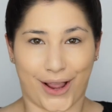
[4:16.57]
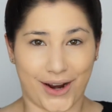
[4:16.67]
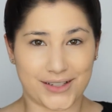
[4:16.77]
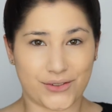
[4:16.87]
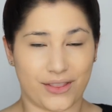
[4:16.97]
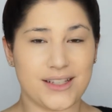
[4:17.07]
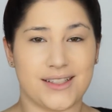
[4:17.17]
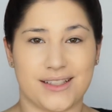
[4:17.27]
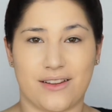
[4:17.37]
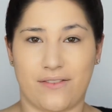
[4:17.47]
Alright, so
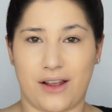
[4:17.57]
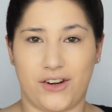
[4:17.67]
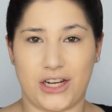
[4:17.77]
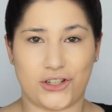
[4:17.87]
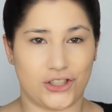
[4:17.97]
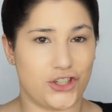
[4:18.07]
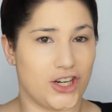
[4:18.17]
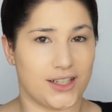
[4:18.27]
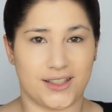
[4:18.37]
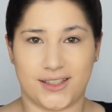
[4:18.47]
this is the foundation
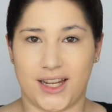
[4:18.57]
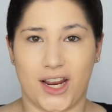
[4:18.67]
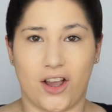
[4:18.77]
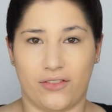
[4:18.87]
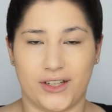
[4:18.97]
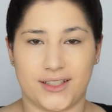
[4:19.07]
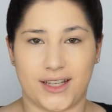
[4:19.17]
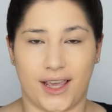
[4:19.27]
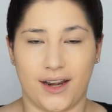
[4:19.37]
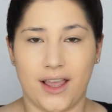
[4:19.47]
just sitting on the
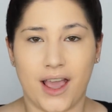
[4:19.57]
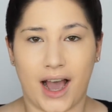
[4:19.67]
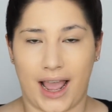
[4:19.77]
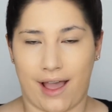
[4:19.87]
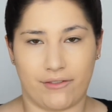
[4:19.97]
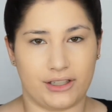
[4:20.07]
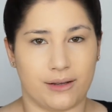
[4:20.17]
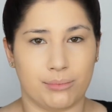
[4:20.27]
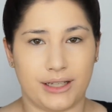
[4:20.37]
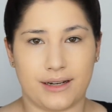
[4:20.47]
skin. I haven't
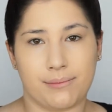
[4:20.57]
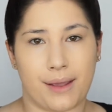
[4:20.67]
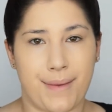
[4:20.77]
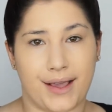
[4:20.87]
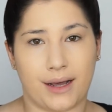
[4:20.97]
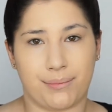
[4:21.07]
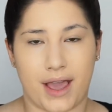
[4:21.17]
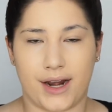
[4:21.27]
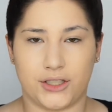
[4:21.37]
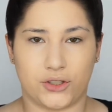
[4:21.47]
completed my makeup
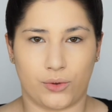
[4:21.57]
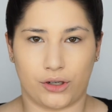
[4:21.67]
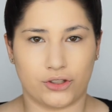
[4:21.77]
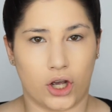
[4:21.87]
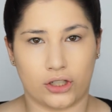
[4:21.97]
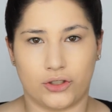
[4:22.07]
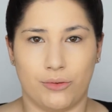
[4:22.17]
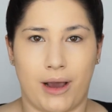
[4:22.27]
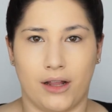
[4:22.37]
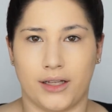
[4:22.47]
yet. I just want to talk to
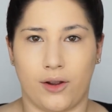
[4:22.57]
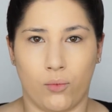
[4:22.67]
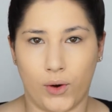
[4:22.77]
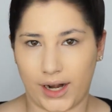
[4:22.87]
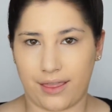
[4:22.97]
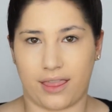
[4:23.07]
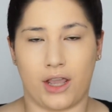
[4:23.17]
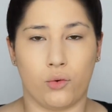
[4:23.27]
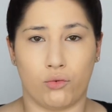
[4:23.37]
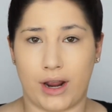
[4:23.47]
you about like what I
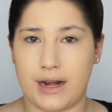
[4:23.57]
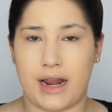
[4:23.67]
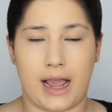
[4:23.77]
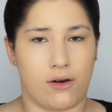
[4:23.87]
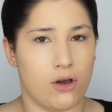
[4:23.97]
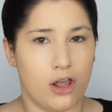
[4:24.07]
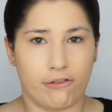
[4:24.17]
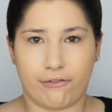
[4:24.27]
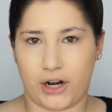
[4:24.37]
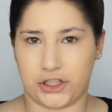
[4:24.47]
think right now,
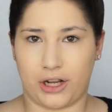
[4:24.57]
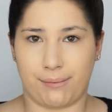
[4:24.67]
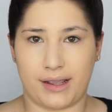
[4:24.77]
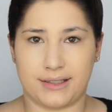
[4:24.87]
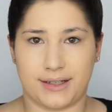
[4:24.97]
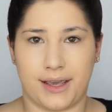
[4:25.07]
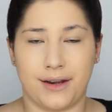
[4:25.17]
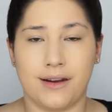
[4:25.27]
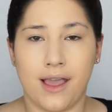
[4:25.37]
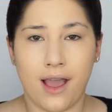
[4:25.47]
fresh on my
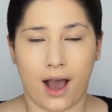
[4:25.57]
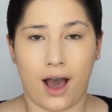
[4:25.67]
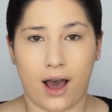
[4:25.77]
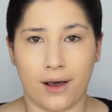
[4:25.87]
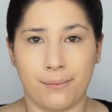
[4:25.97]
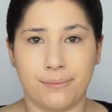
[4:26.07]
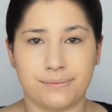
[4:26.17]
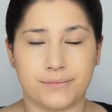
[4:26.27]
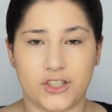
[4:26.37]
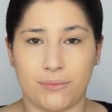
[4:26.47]
skin.
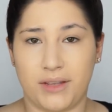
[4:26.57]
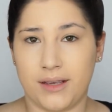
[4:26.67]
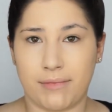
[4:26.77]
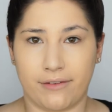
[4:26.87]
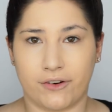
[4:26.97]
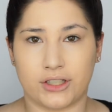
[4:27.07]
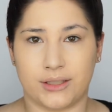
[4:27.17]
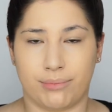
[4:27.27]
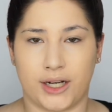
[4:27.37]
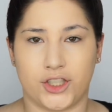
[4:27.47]
To me, my
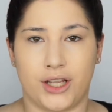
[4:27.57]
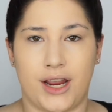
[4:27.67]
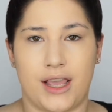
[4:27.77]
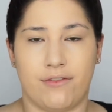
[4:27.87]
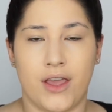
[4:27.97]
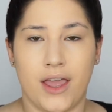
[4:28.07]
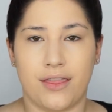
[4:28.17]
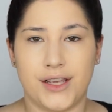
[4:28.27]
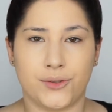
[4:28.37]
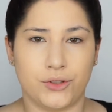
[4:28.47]
first impression, if
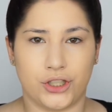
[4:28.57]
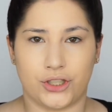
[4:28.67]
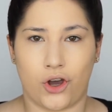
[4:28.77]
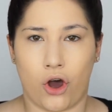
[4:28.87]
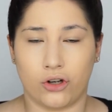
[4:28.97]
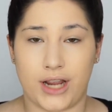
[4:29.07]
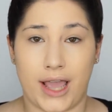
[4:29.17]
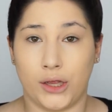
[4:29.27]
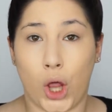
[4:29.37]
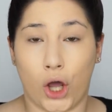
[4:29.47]
this was just called
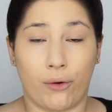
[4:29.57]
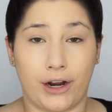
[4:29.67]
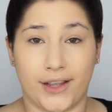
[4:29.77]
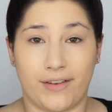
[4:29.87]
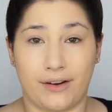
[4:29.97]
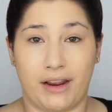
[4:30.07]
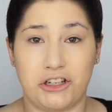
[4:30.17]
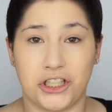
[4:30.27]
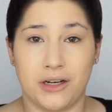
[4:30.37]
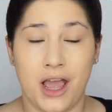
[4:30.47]
a long wearing
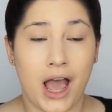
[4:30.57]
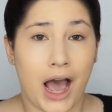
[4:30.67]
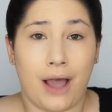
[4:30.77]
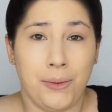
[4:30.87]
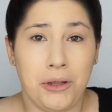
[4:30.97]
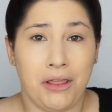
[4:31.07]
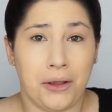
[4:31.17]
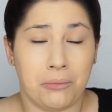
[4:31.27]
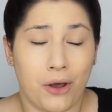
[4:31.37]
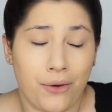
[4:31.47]
foundation, I'd be
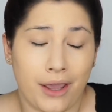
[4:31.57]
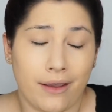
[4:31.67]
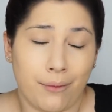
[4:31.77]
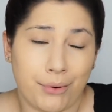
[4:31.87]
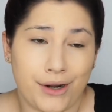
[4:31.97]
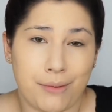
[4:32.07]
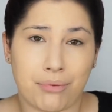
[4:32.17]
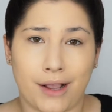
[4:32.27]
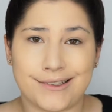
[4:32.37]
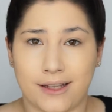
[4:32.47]
like, okay, I'm pretty
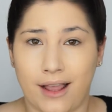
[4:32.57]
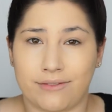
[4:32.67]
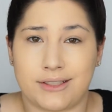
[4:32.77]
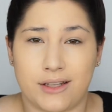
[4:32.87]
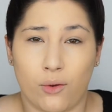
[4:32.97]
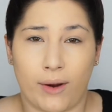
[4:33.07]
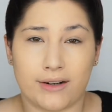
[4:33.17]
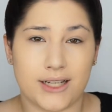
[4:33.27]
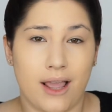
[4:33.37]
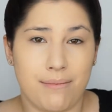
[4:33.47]
impressed. I'll have to see the
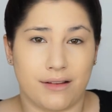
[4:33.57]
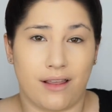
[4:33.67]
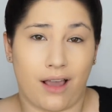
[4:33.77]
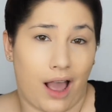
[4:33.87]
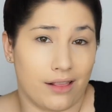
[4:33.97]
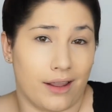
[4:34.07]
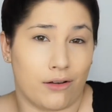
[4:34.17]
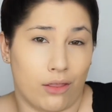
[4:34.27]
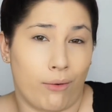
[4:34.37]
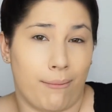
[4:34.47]
wear time, but like I
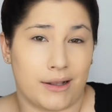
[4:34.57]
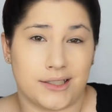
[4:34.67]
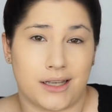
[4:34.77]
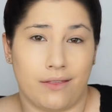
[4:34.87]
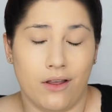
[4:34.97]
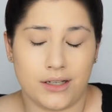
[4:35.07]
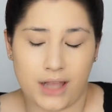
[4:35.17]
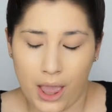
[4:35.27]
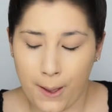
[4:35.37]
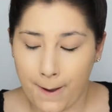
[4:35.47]
like the way my skin looks.